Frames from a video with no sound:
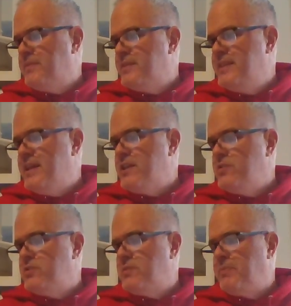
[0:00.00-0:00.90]
Then
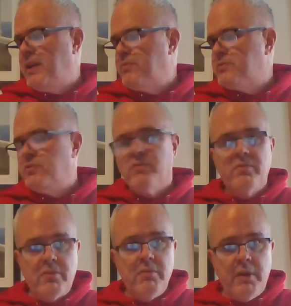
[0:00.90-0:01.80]
you should be able to,
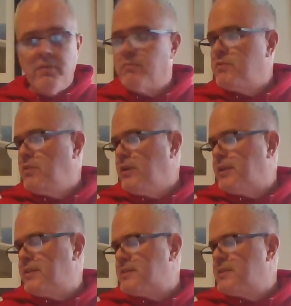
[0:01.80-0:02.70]
look
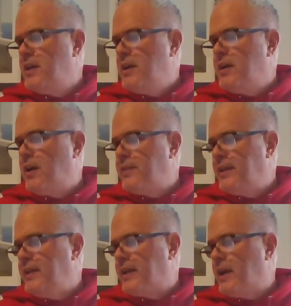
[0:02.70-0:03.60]
at this. On the
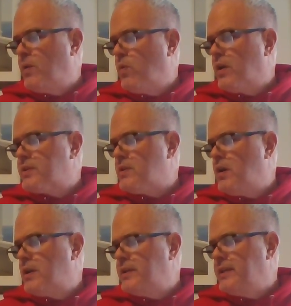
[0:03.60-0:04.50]
ending, I worked
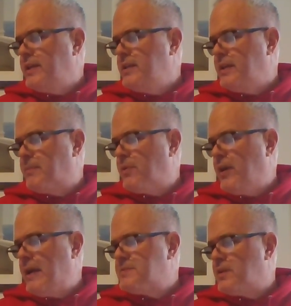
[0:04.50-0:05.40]
on an ending,
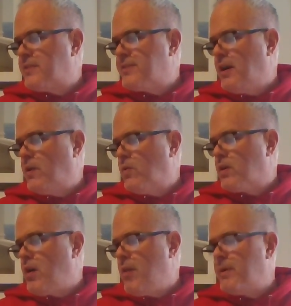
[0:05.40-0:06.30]
perhaps a thought or
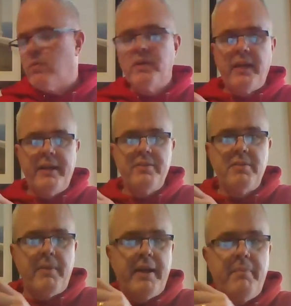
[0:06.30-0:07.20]
comment related to
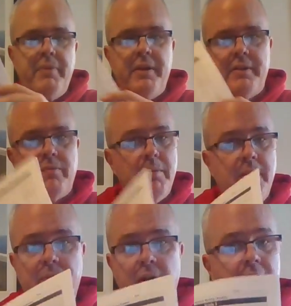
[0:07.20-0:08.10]
my opinion. Remember,